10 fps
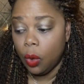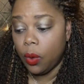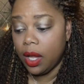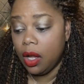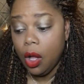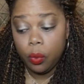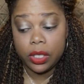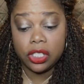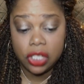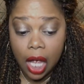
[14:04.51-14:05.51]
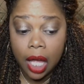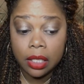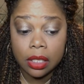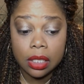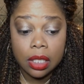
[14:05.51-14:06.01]
Well, when
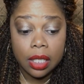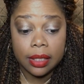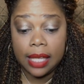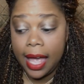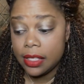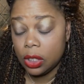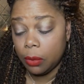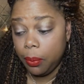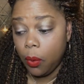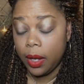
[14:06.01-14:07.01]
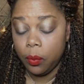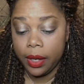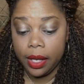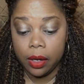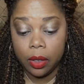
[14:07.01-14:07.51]
Shauna got to the point
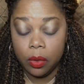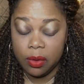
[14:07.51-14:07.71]
where,